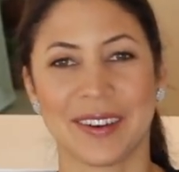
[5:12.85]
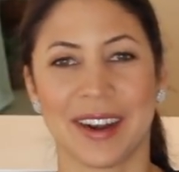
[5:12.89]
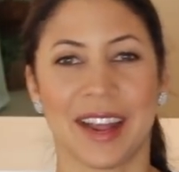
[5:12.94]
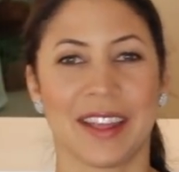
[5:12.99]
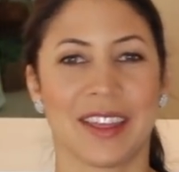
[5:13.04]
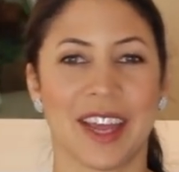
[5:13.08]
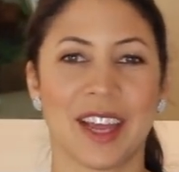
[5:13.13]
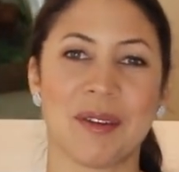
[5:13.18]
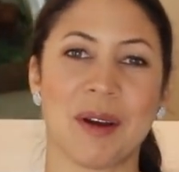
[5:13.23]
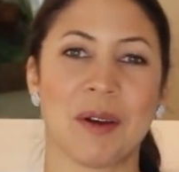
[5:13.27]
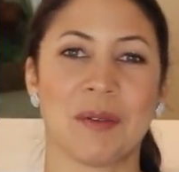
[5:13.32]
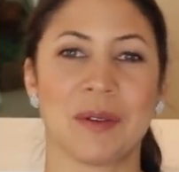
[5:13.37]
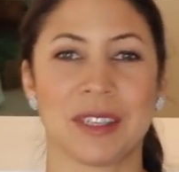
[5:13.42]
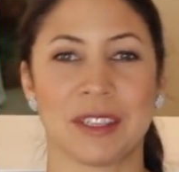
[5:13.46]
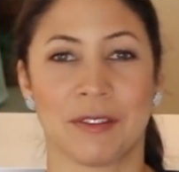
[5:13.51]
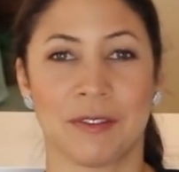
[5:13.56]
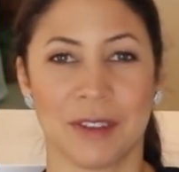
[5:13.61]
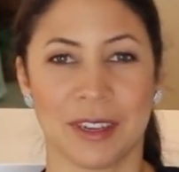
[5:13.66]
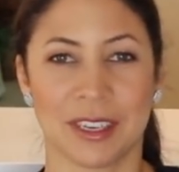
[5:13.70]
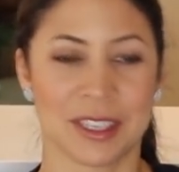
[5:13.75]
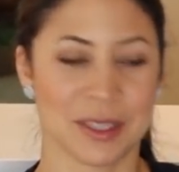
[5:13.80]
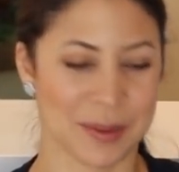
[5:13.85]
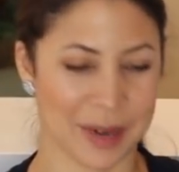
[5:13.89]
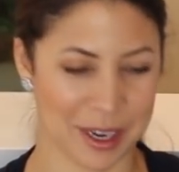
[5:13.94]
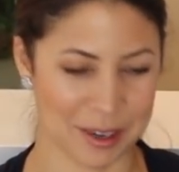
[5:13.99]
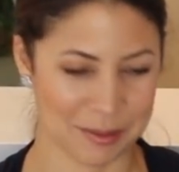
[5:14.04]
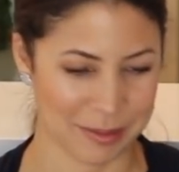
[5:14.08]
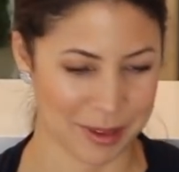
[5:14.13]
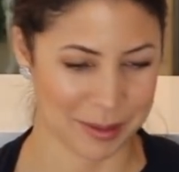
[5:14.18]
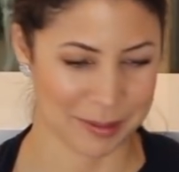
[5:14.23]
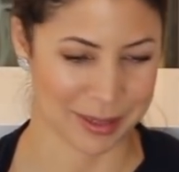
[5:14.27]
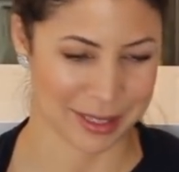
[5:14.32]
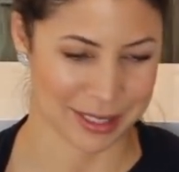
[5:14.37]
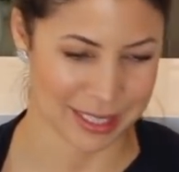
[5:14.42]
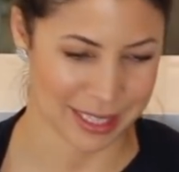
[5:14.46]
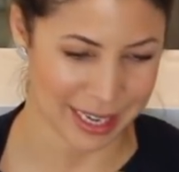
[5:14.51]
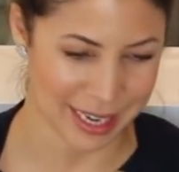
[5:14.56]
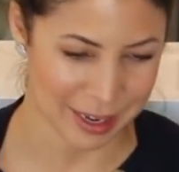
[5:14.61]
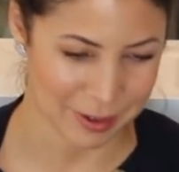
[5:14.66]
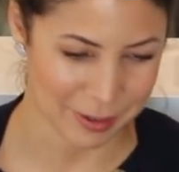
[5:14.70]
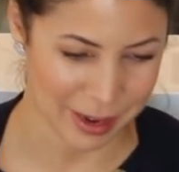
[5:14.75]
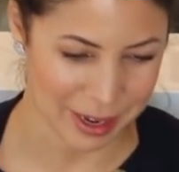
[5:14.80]
Go and I think about what's fit to wear in public
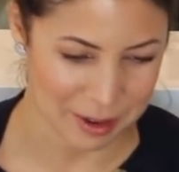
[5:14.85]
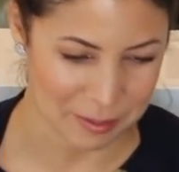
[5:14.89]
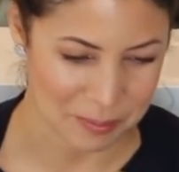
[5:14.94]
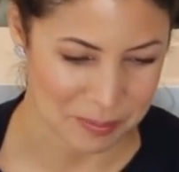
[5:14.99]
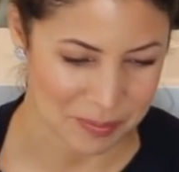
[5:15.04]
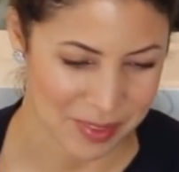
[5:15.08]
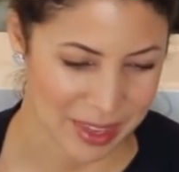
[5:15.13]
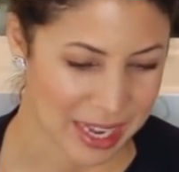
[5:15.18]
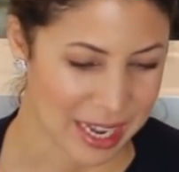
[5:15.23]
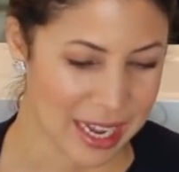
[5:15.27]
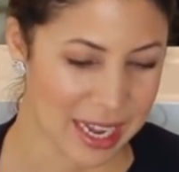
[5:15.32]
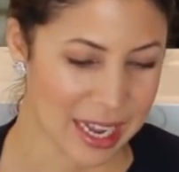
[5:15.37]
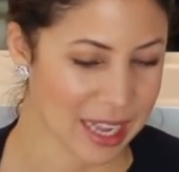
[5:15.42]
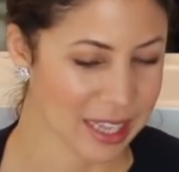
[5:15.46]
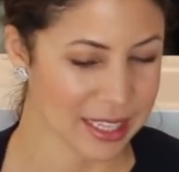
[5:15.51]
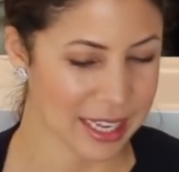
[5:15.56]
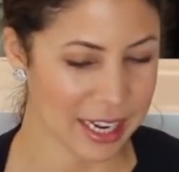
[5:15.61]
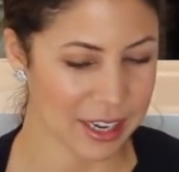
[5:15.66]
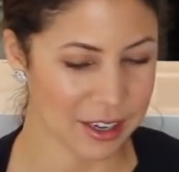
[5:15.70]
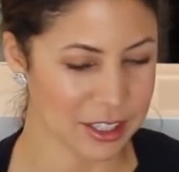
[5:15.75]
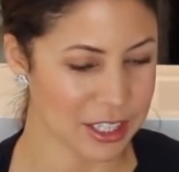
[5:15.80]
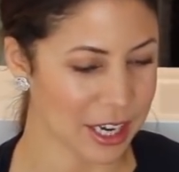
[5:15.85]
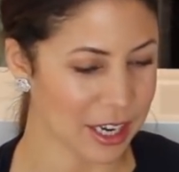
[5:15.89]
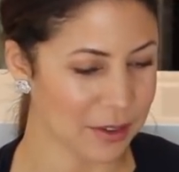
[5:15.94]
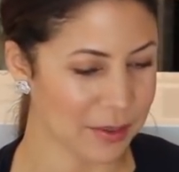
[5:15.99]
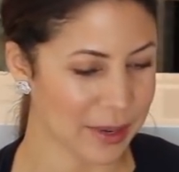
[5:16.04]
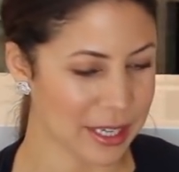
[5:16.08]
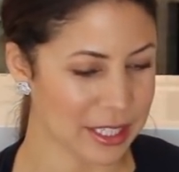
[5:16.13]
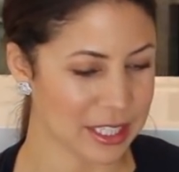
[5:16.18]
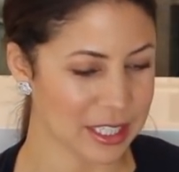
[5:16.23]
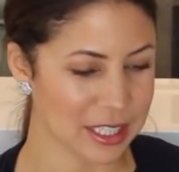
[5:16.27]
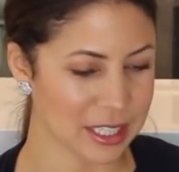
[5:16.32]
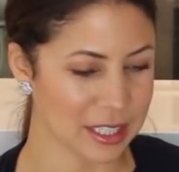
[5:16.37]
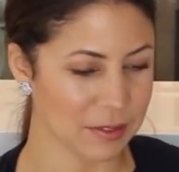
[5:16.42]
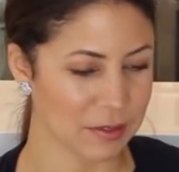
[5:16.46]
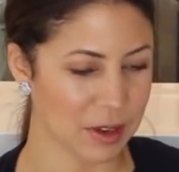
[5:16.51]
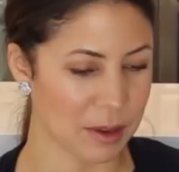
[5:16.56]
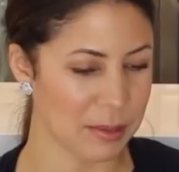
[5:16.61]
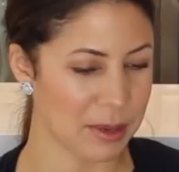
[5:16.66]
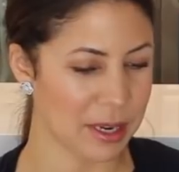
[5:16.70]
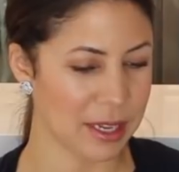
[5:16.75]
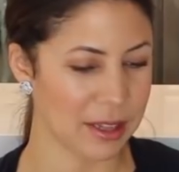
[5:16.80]
today, right? Later generations of
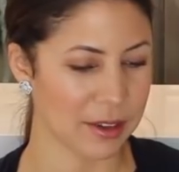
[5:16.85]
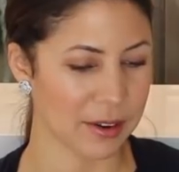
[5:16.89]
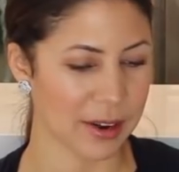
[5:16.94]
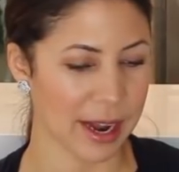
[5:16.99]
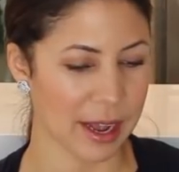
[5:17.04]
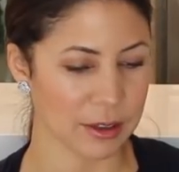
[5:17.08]
women in their